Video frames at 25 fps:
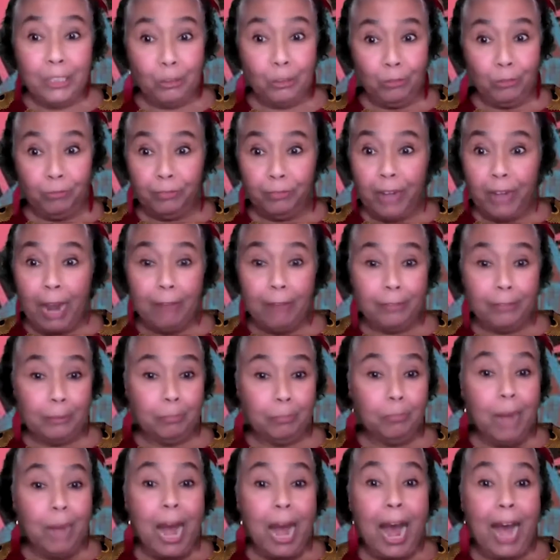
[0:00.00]
you very
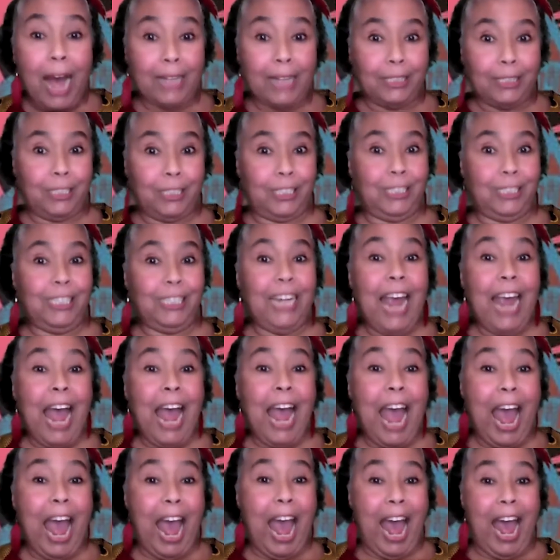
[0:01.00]
much.
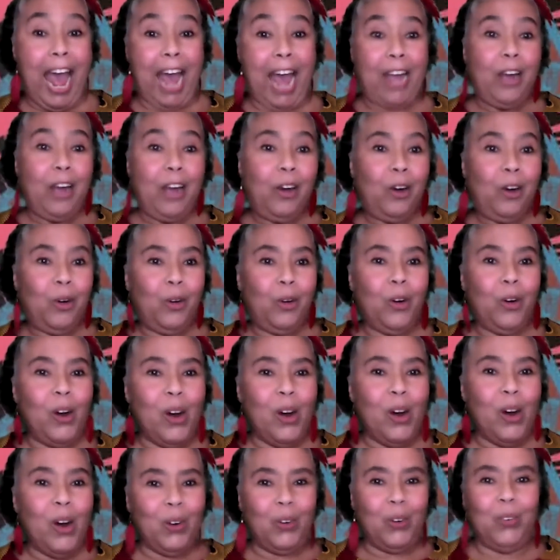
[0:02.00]
Yeah.
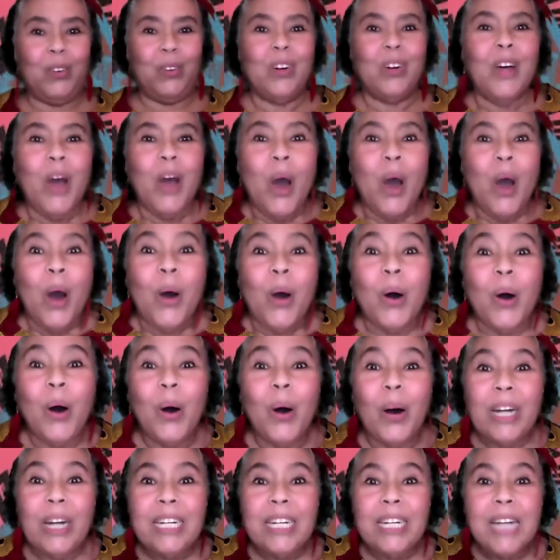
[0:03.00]
Woo.
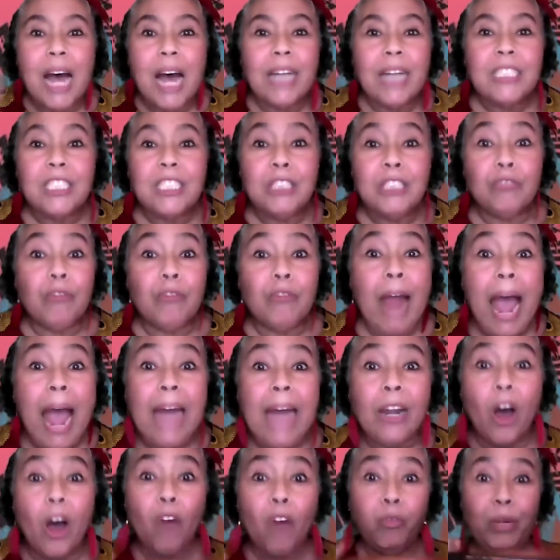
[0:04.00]
Oh, Nancy
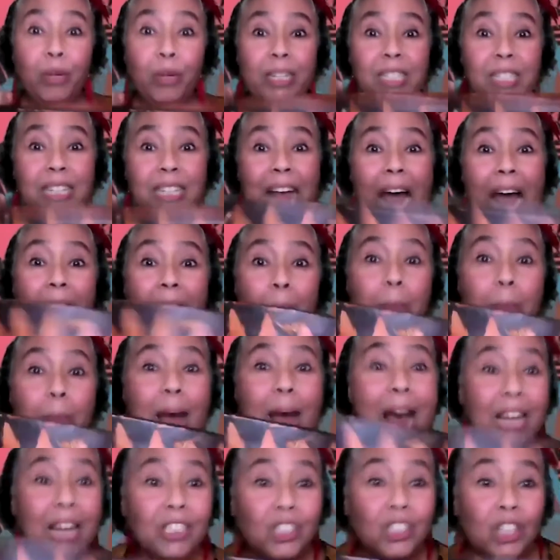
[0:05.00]
ran off with his
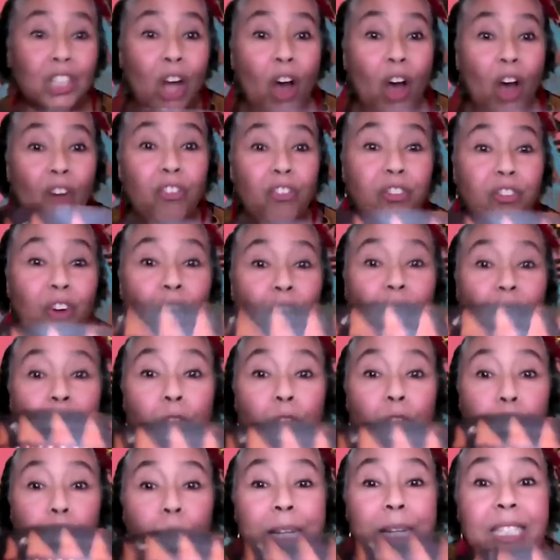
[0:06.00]
calabash full
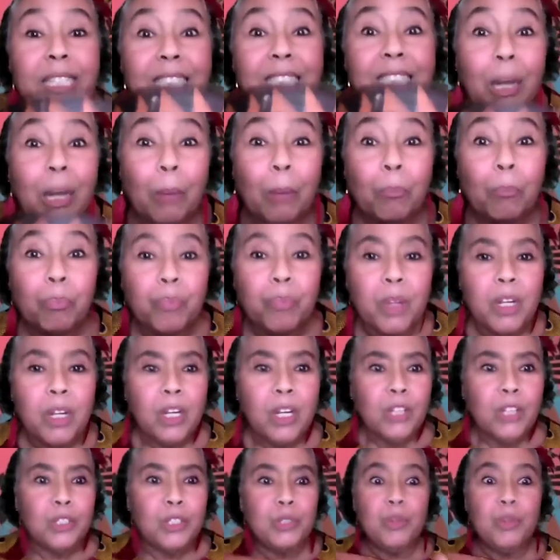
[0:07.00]
of wisdom
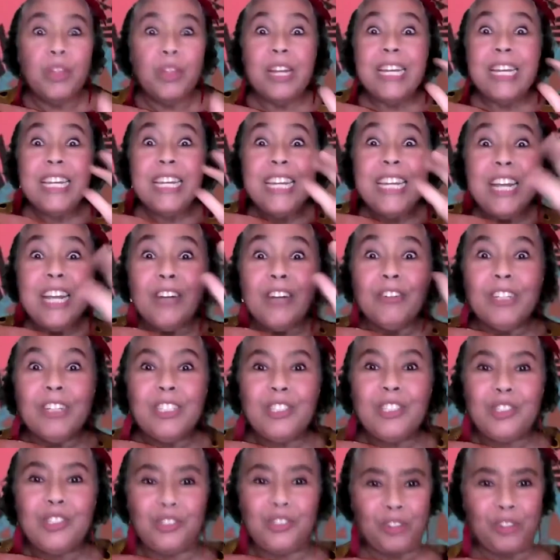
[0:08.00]
to the
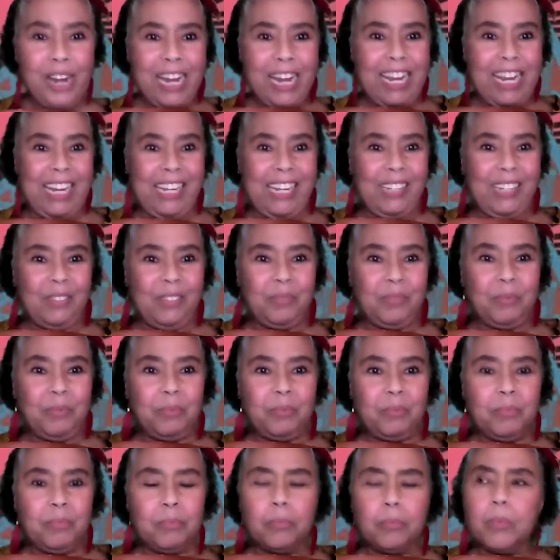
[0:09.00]
nearest tree.
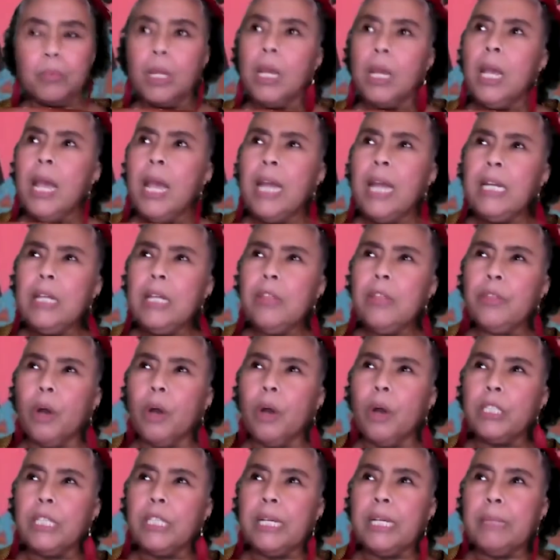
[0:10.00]
And he
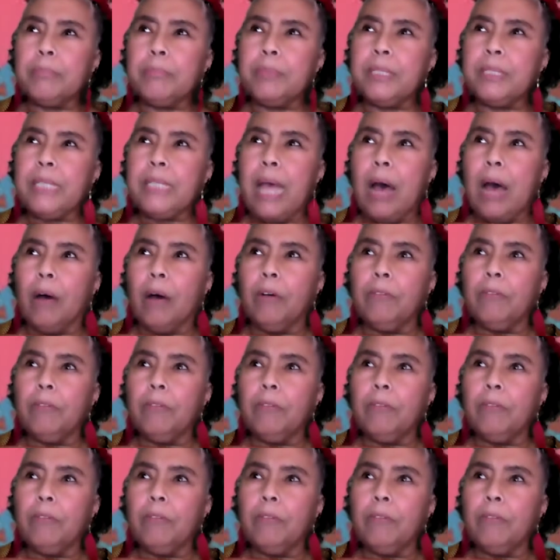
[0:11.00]
thought to himself,